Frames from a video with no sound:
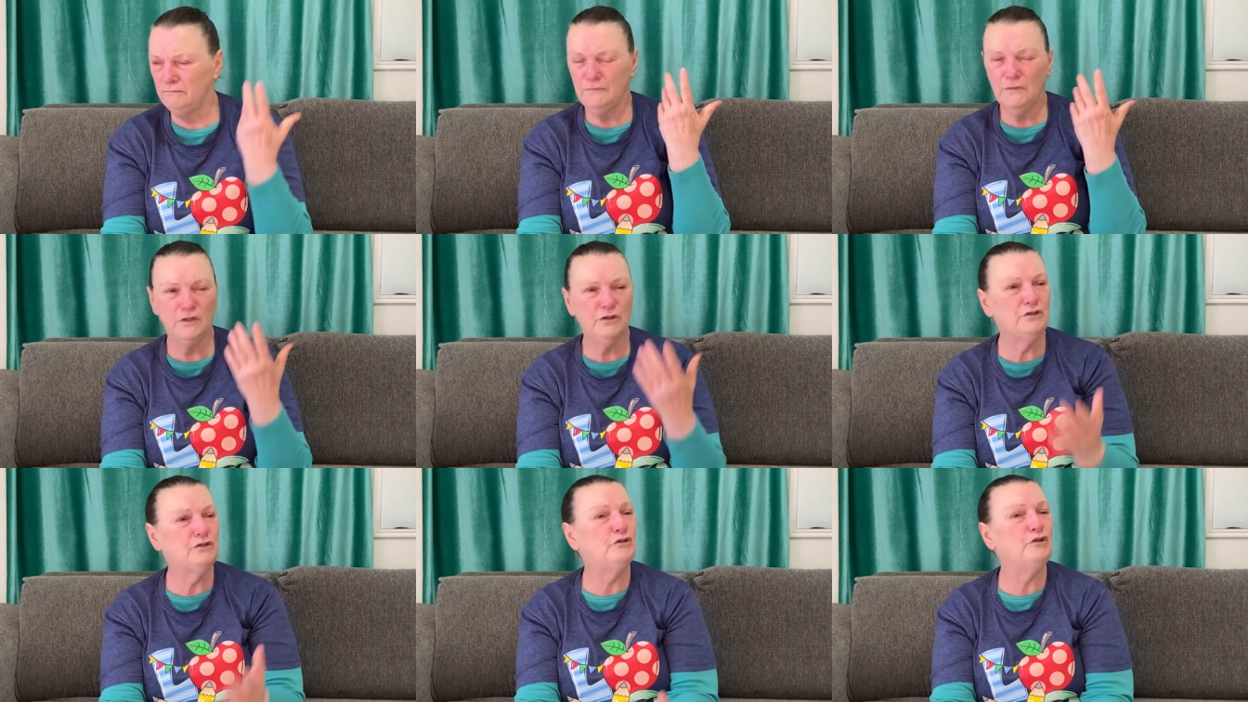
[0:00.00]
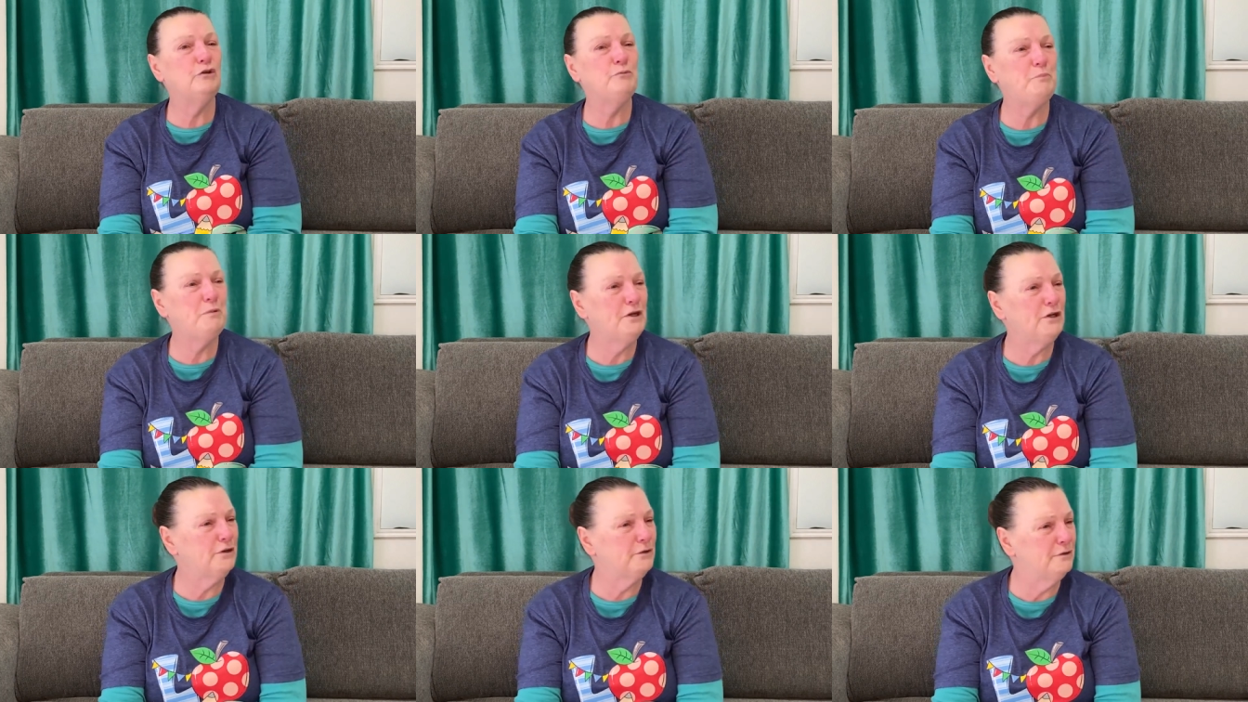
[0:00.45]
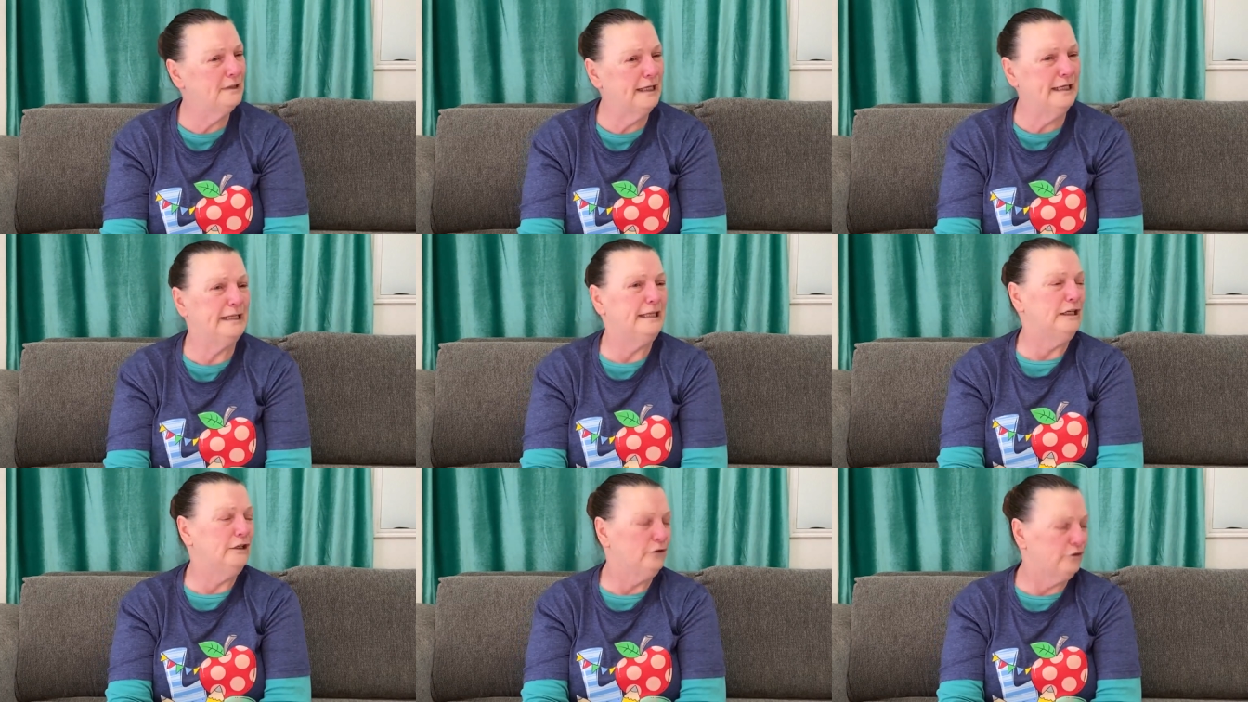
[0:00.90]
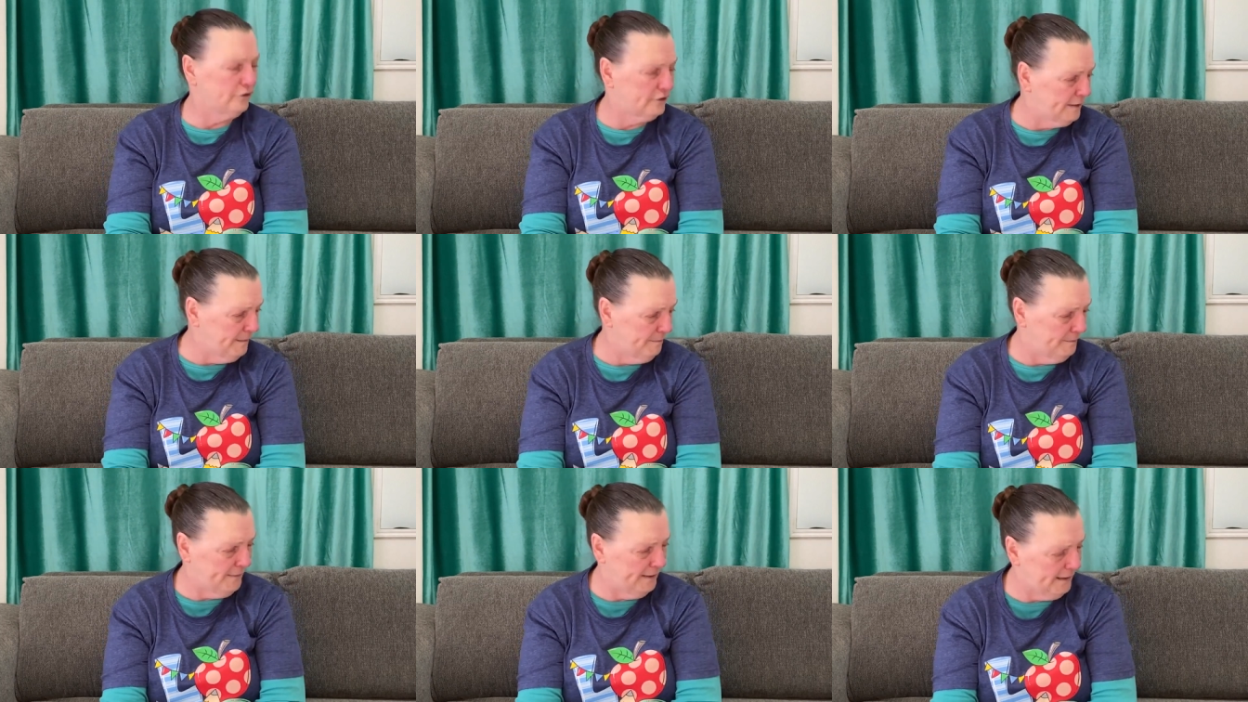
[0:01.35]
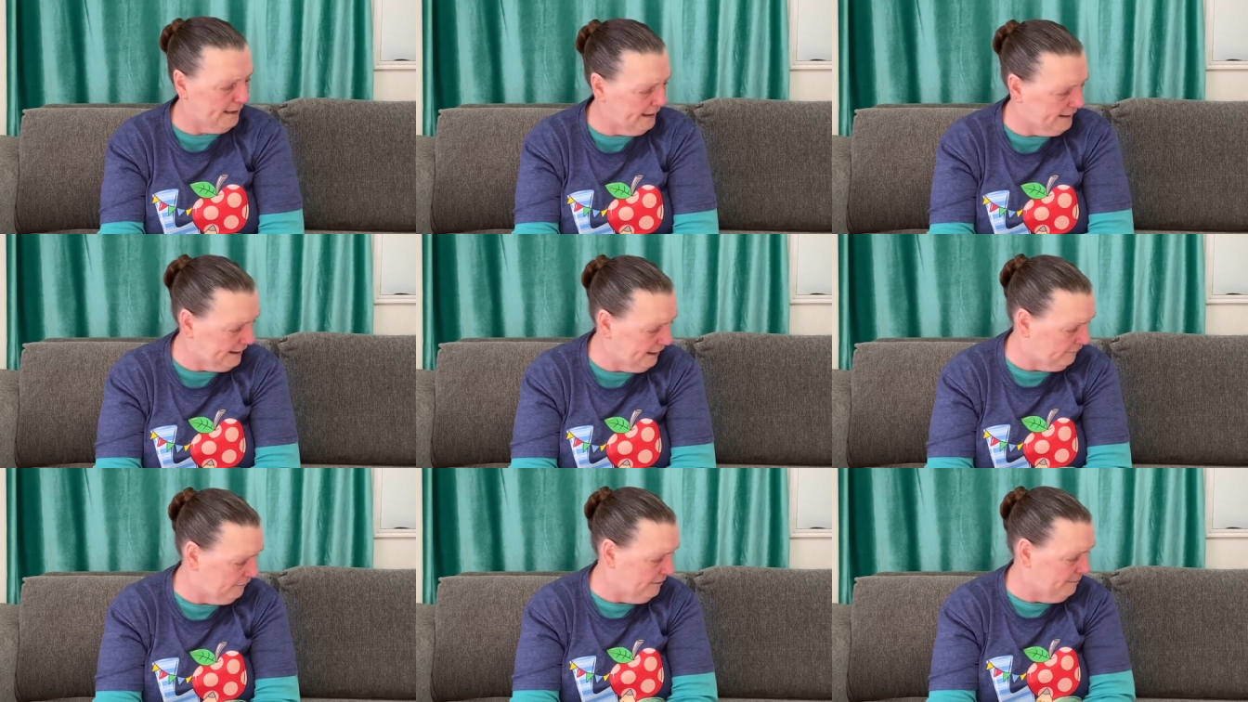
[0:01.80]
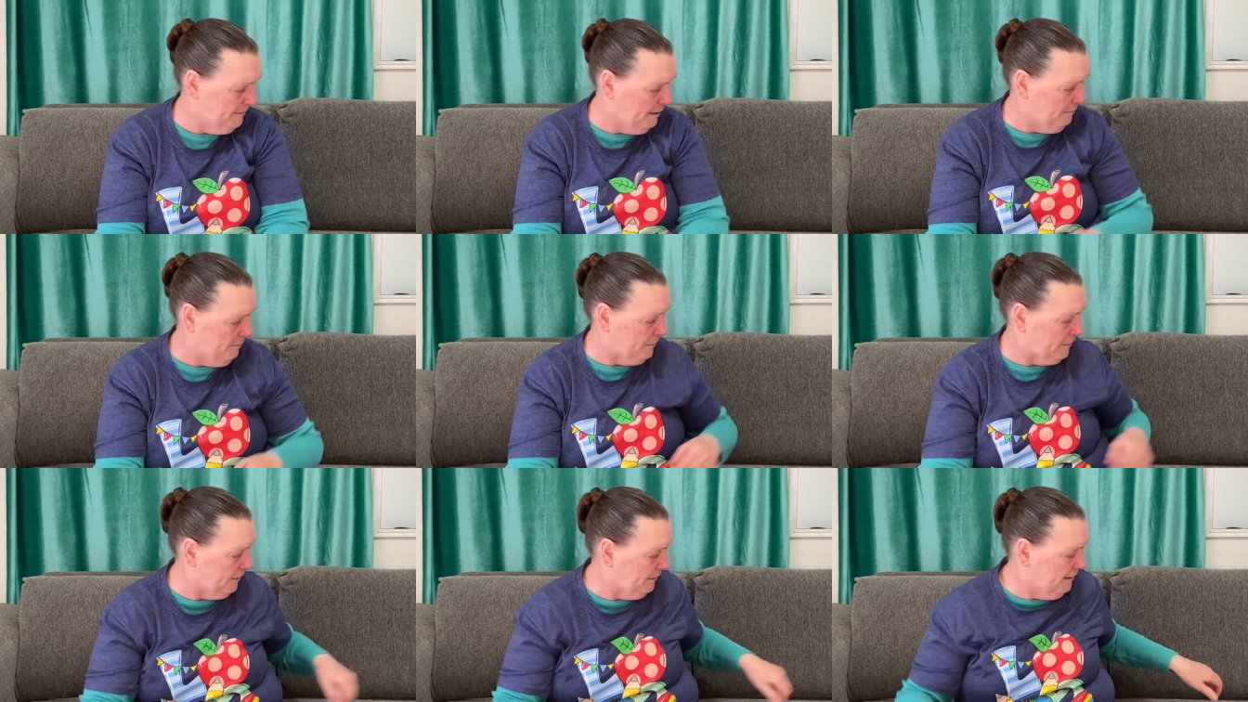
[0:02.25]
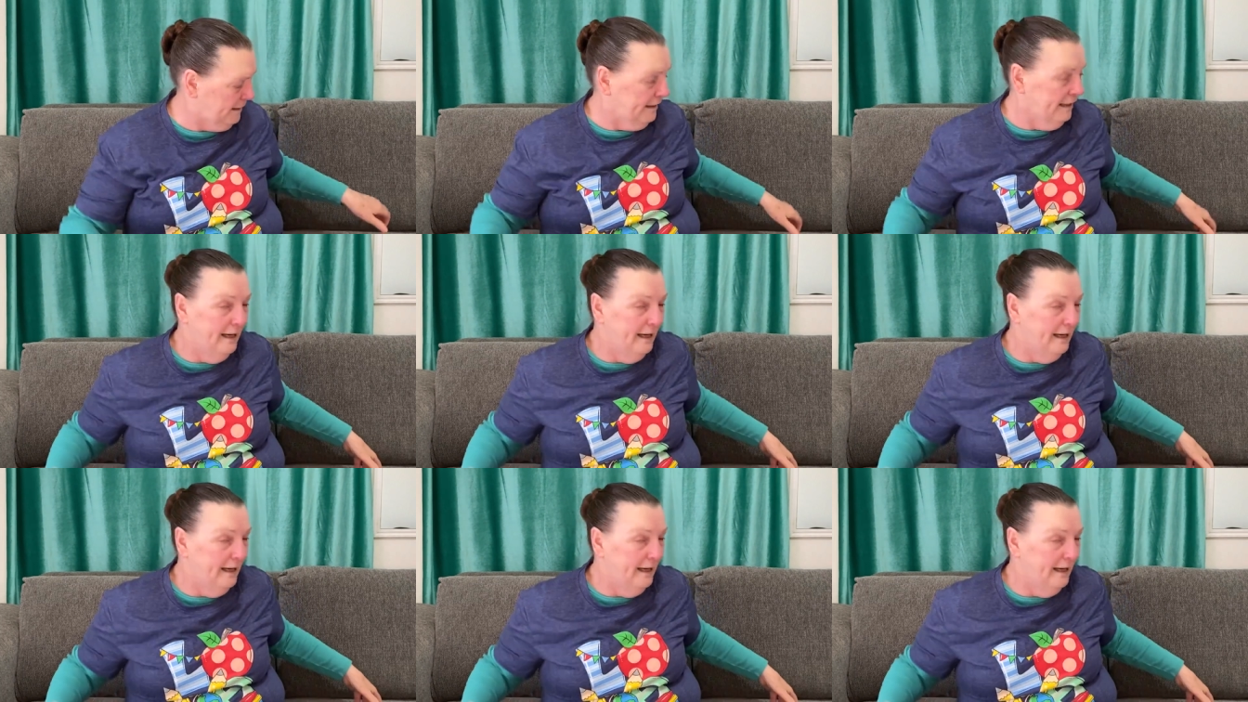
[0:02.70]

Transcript: stupid or idiot or something. I can't remember.